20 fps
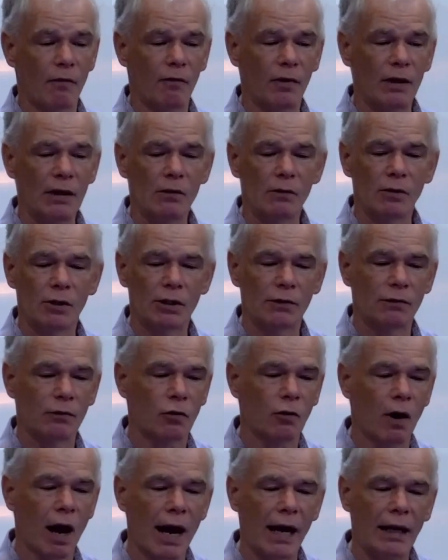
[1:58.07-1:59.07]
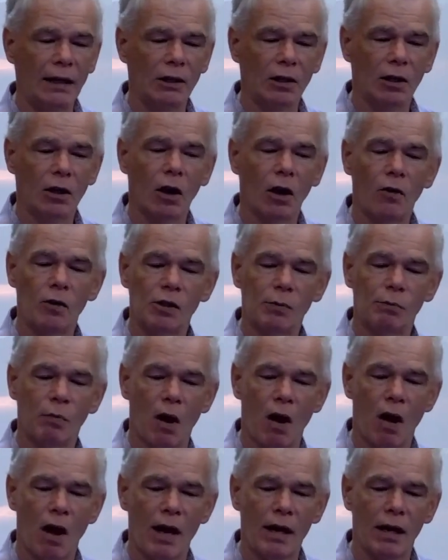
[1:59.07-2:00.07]
fields of grain close
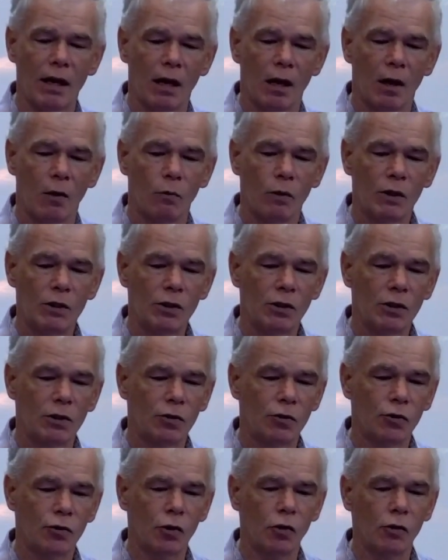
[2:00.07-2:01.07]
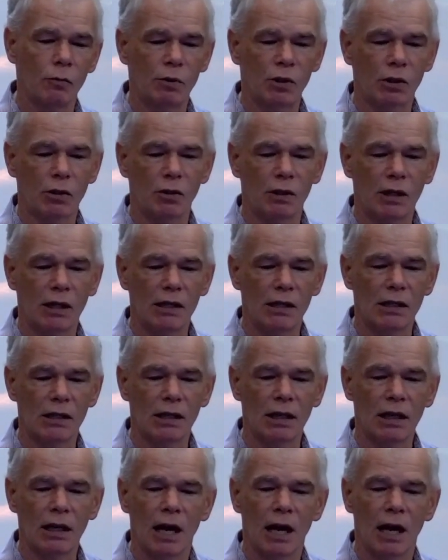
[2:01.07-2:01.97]
by, which the troops could easily